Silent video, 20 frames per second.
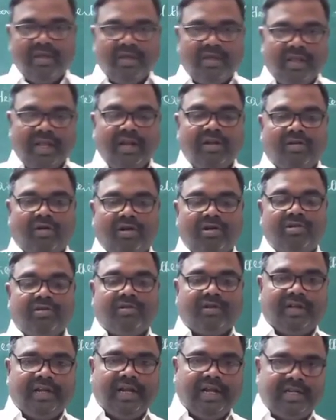in order
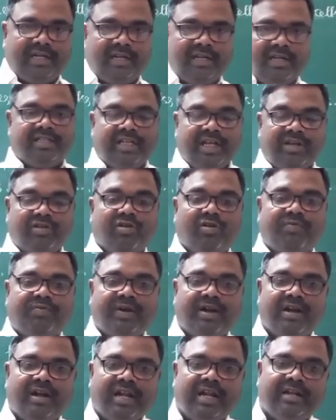to create
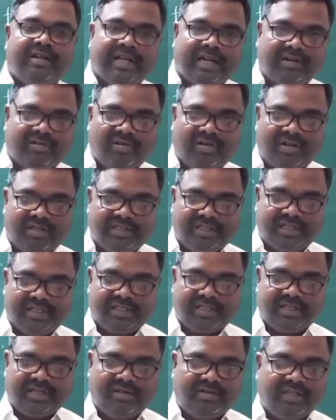eco-friendly
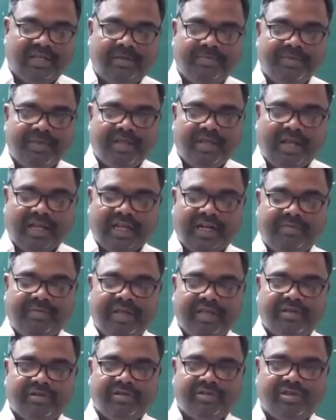technologies. I can
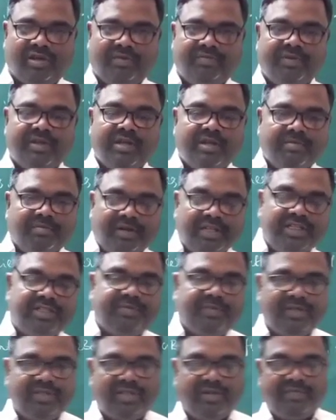make use of
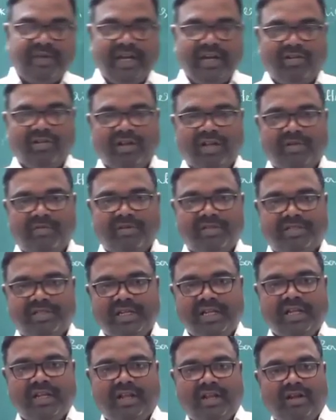principles of
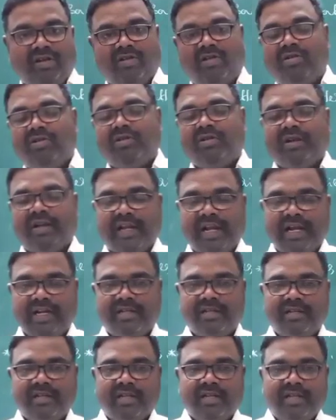electrochemistry in order to
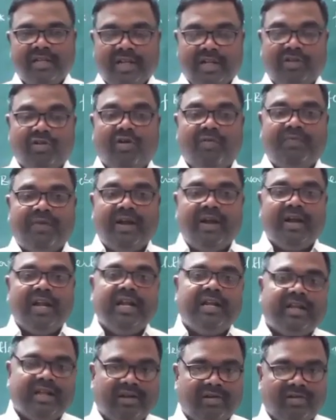create
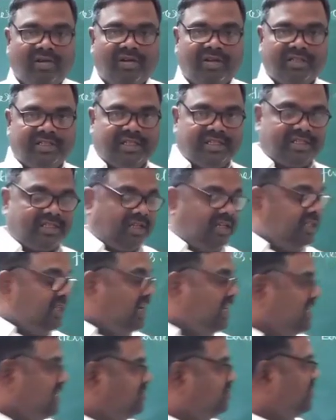eco-friendly technologies. And
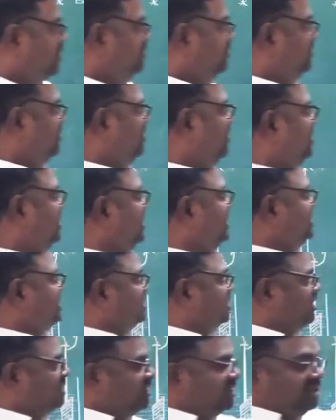that is what we call it as
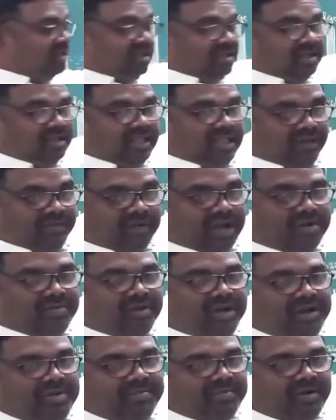the one
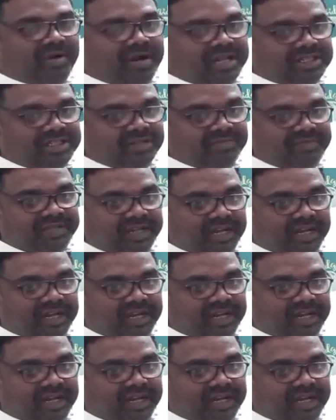more importance of the